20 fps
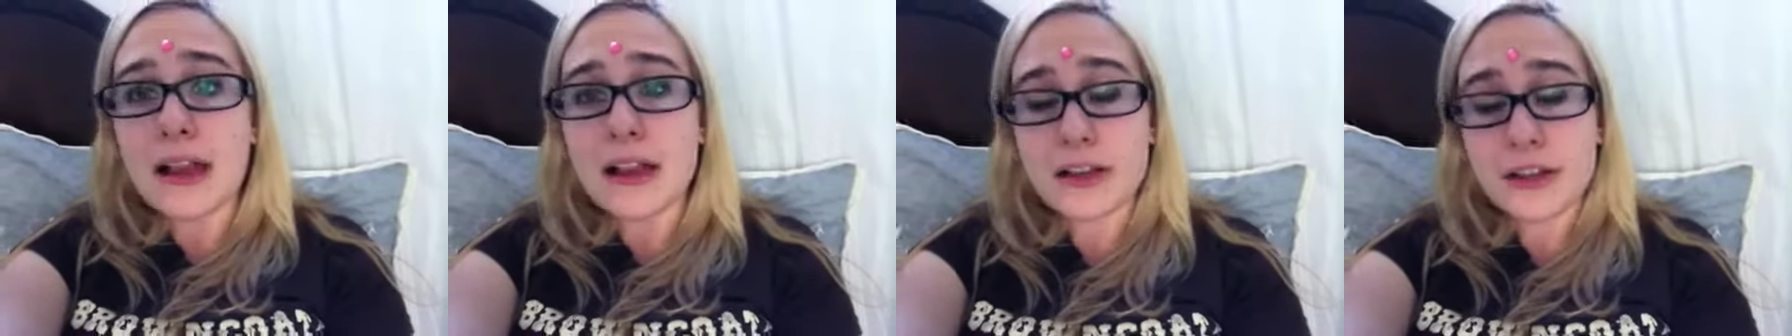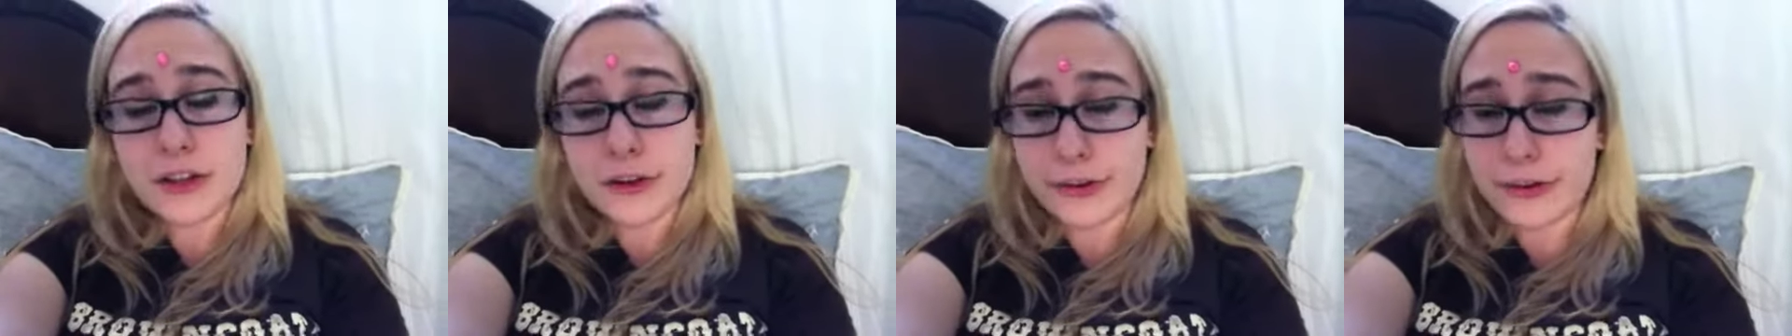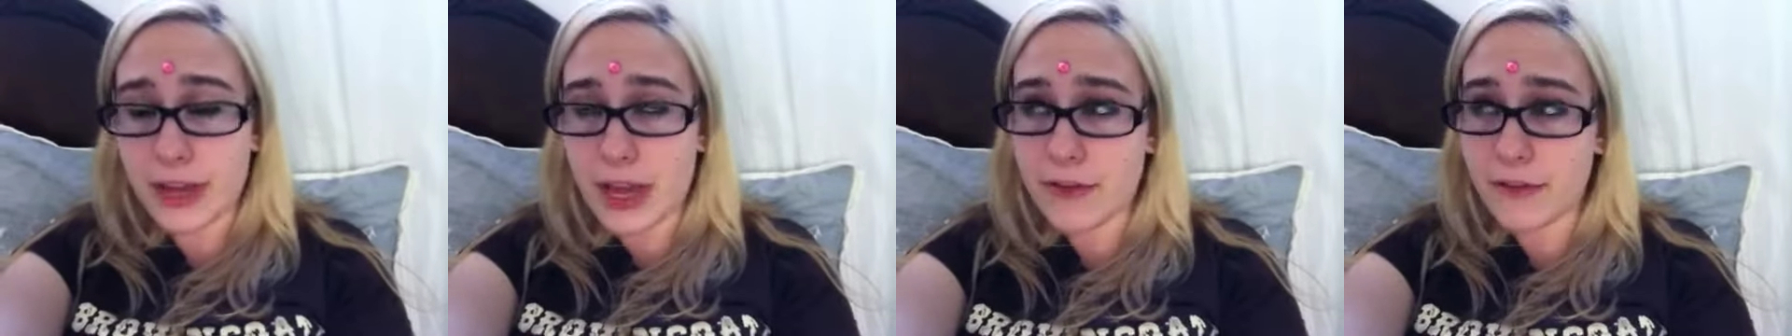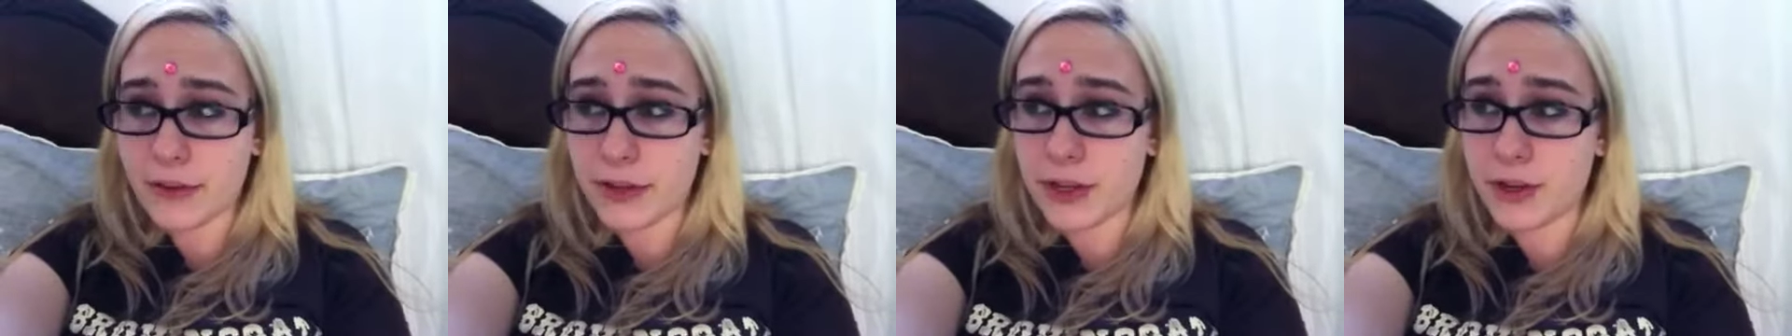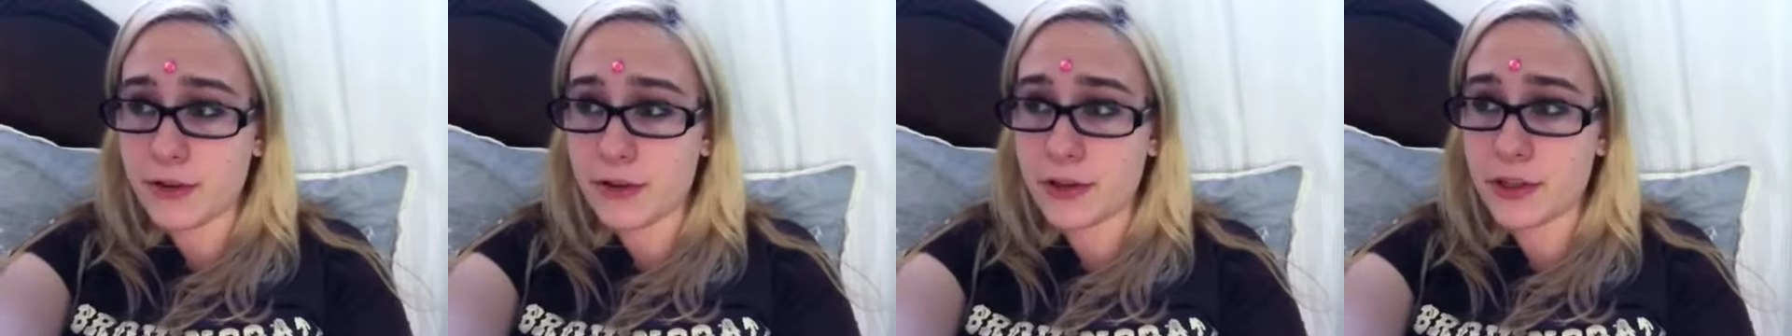don't have a
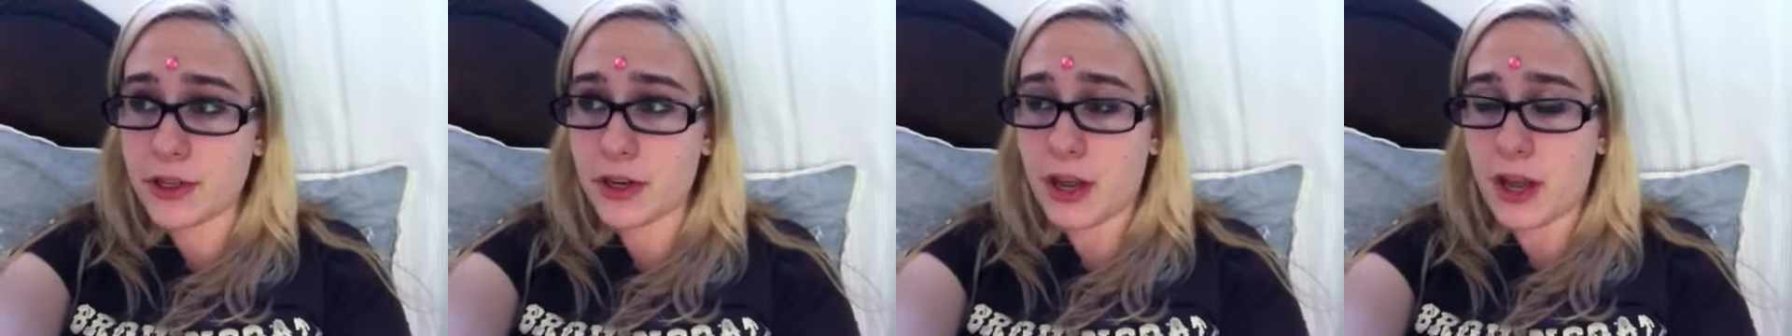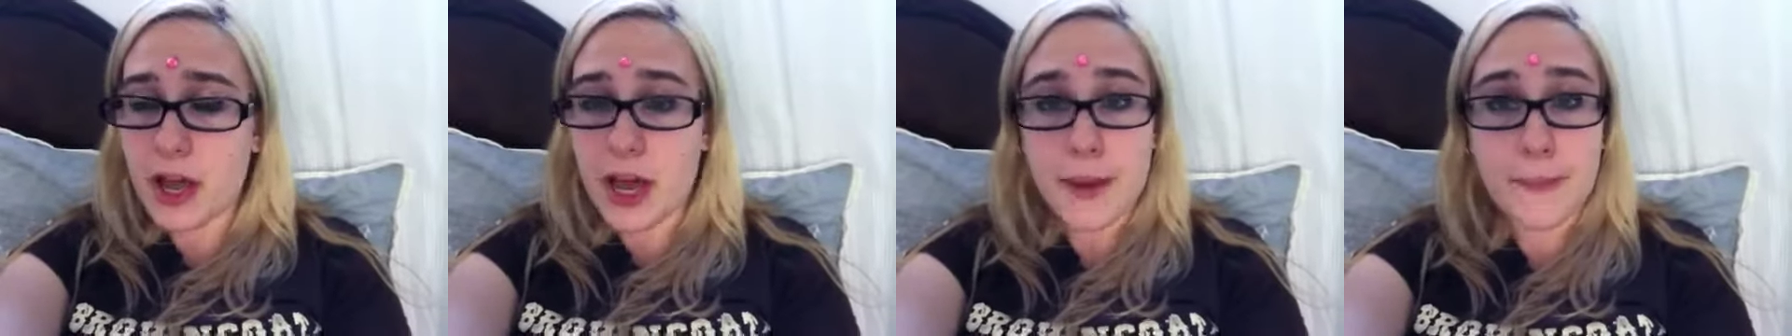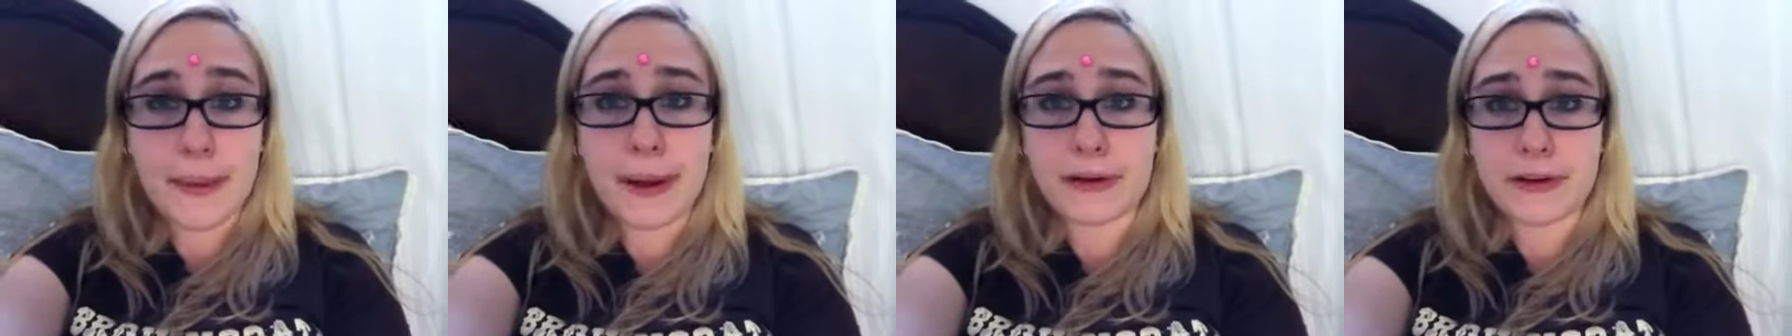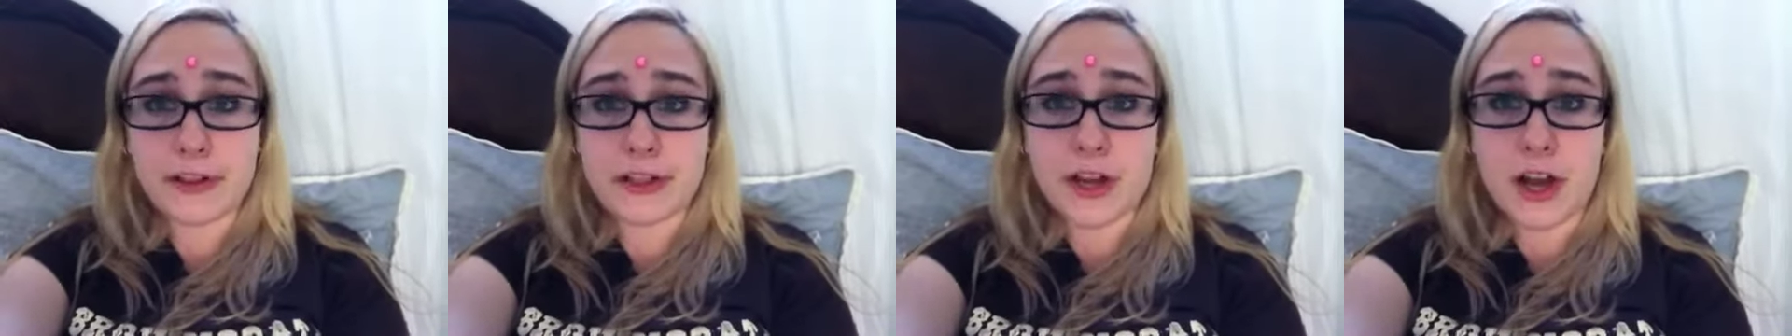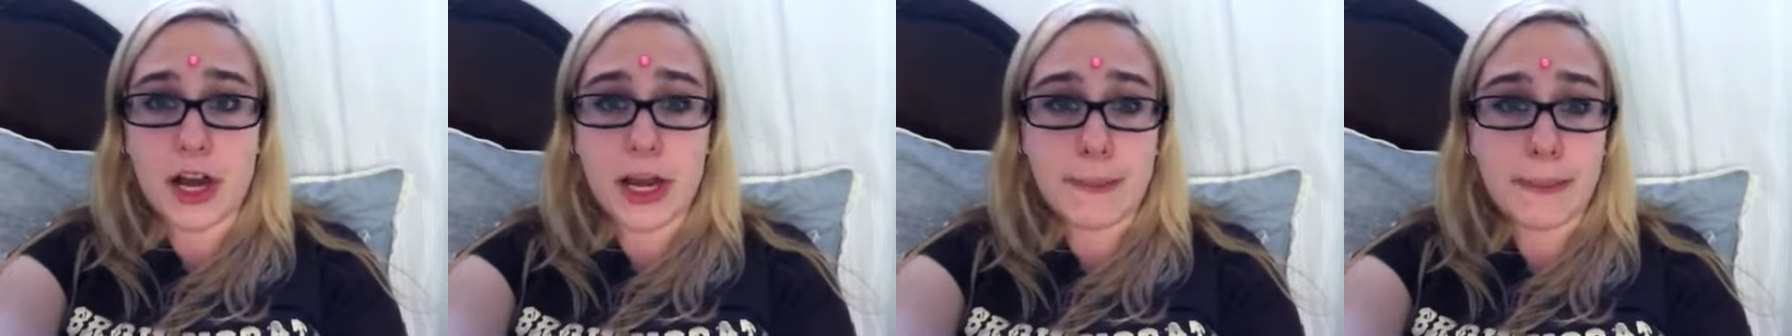huge amount to
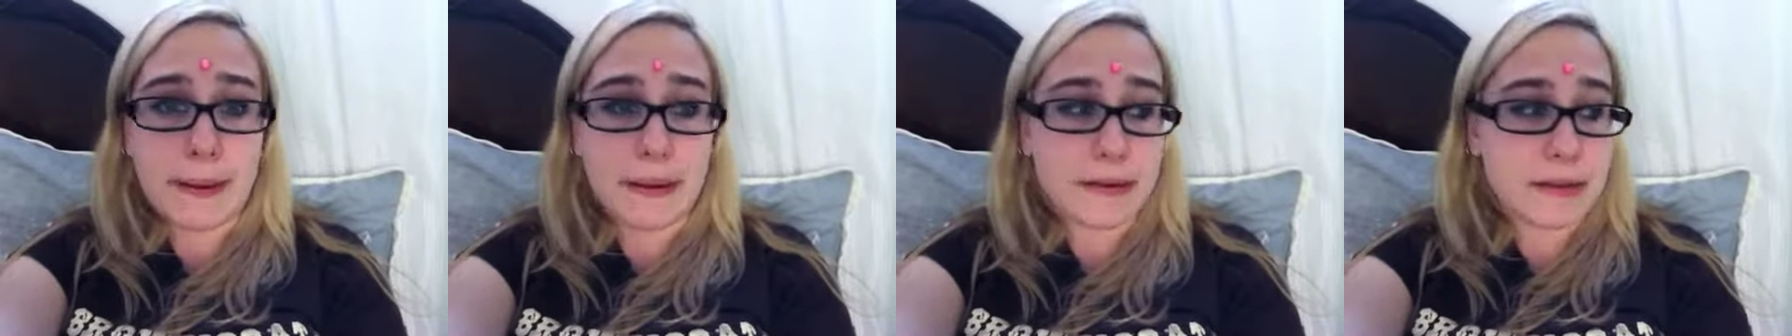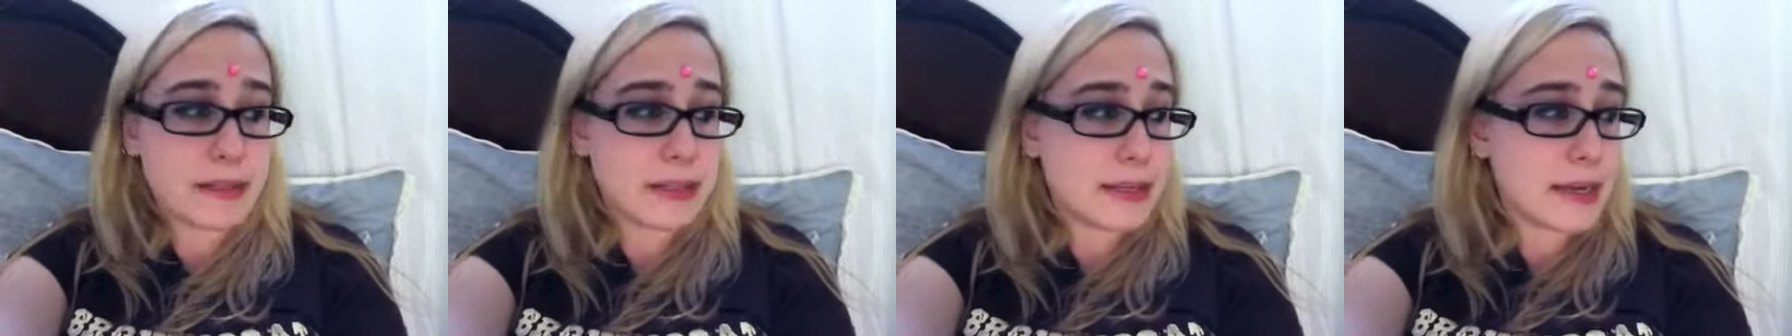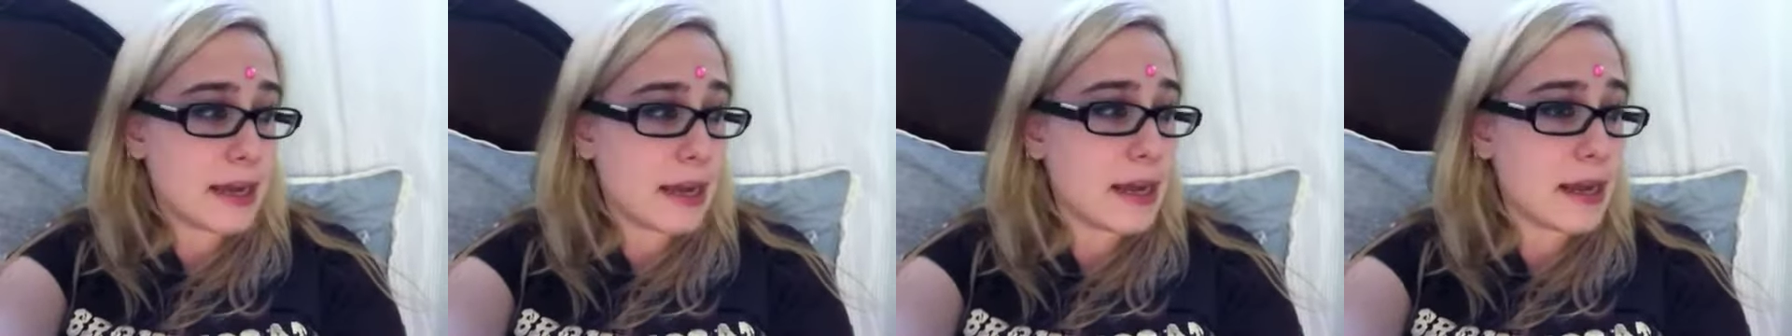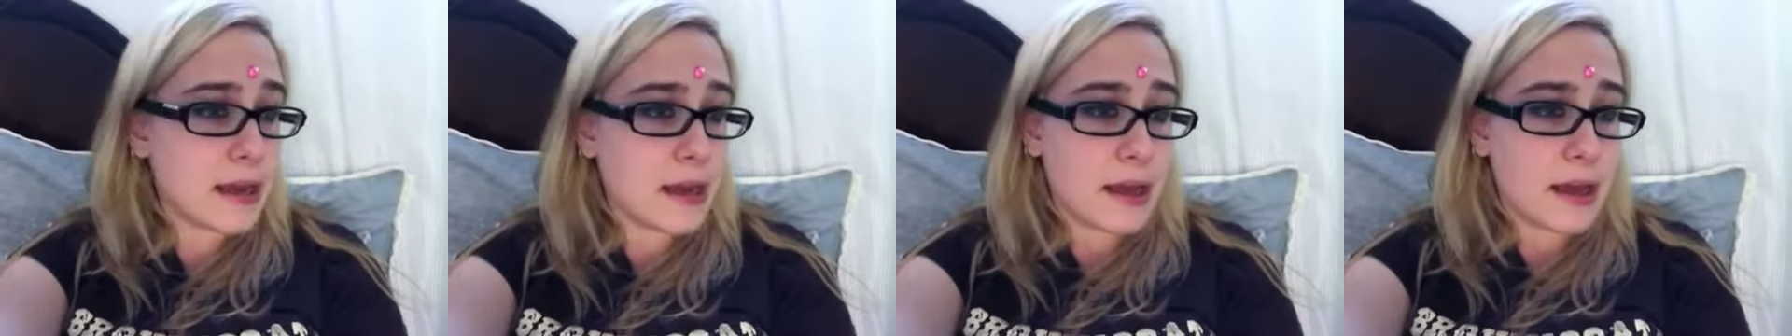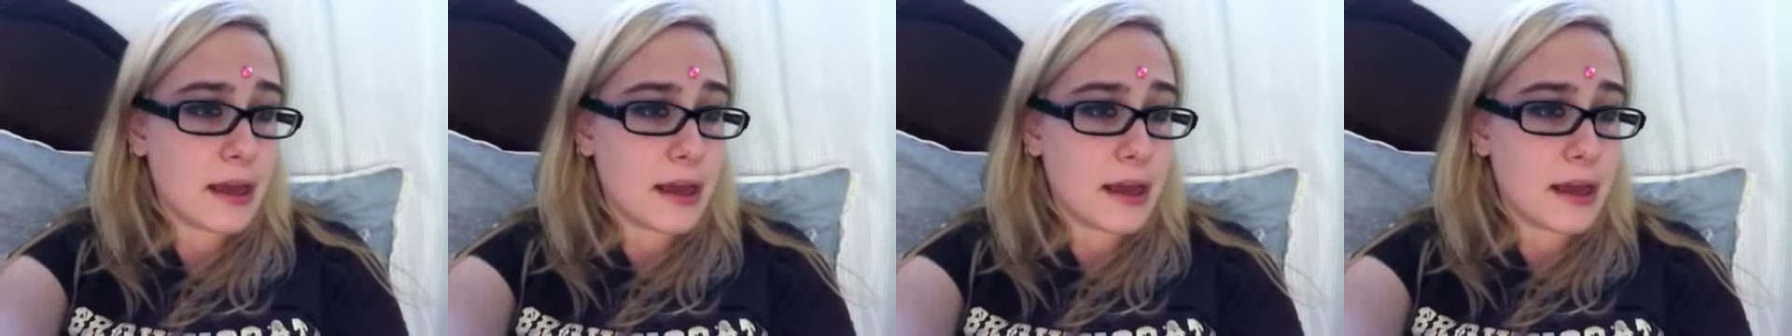talk about today.